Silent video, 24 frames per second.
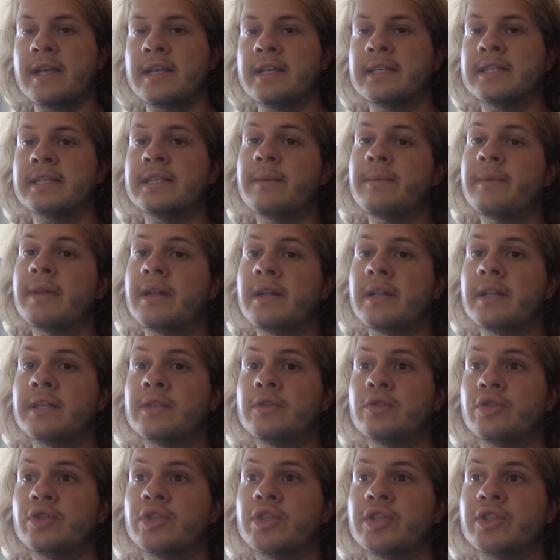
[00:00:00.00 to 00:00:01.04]
Similarly
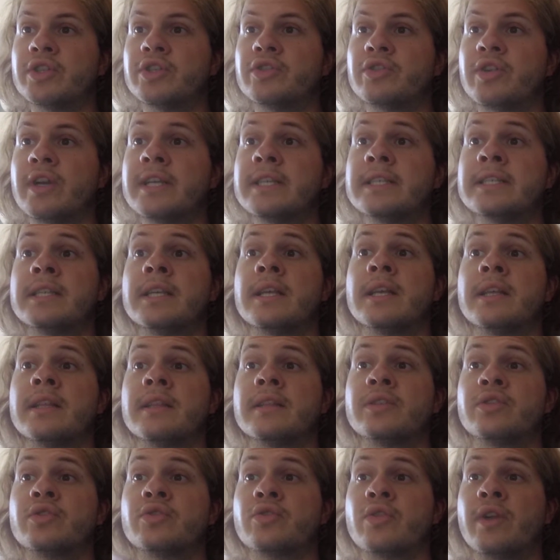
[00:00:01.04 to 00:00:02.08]
to shear stress,
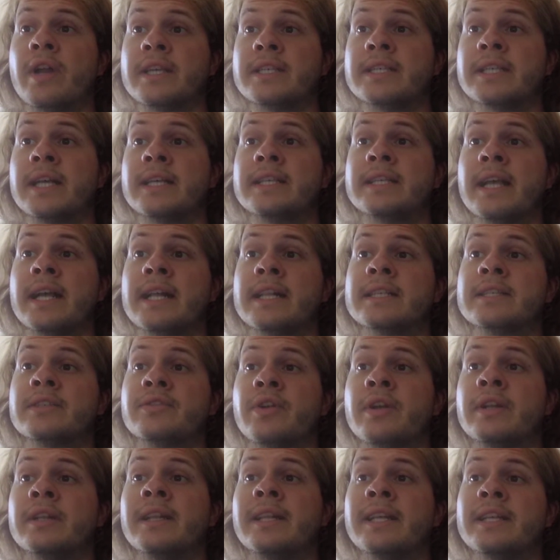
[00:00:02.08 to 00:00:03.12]
cyclic
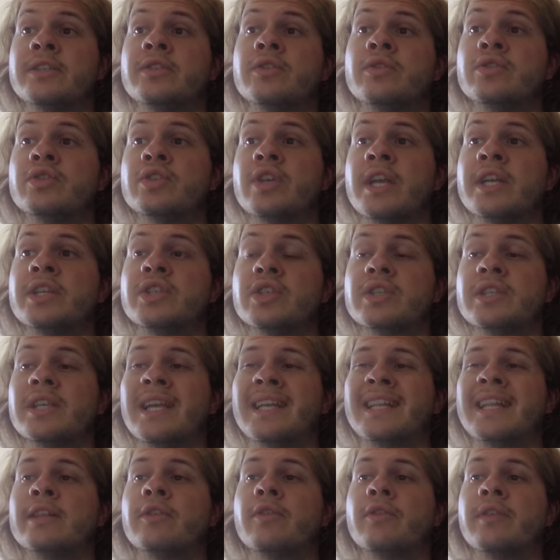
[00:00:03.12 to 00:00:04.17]
strain leads to changes
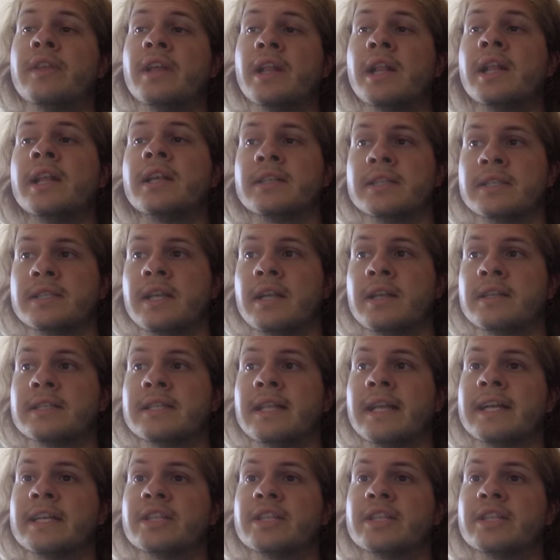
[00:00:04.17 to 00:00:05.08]
in endothelial cells like a